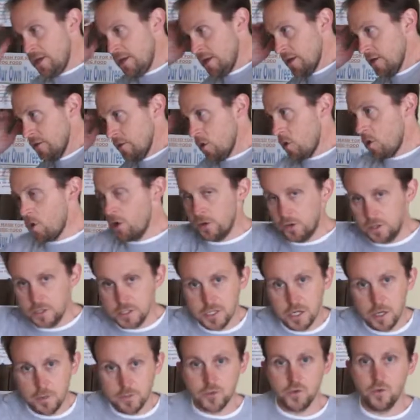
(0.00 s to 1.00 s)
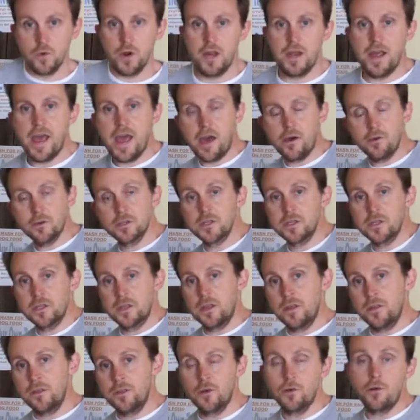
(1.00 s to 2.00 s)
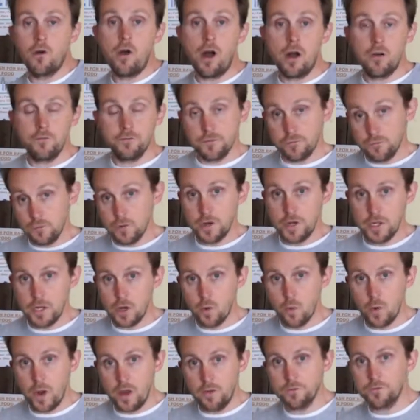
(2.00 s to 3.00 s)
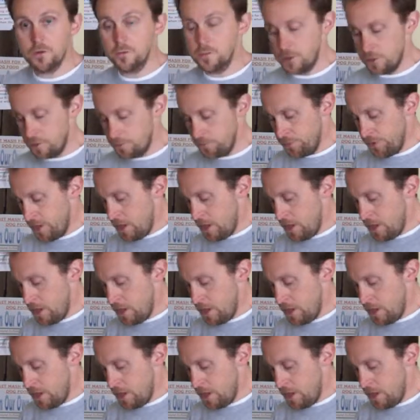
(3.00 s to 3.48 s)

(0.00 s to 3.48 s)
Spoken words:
and the harness comes right out and they're off running away from you.